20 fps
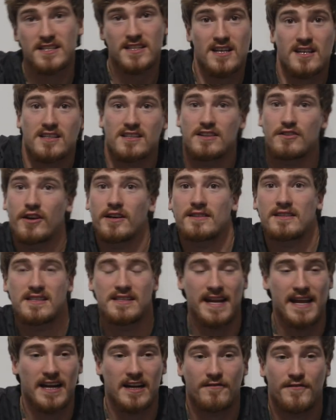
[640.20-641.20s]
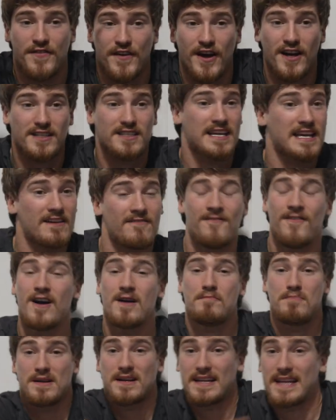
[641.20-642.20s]
sucks and you got these negative thoughts, give
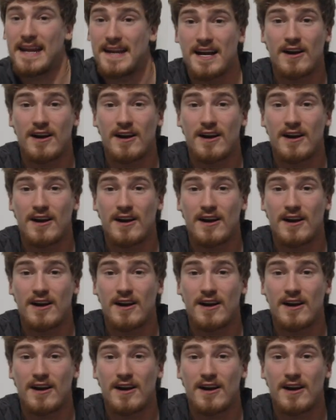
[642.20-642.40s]
up and get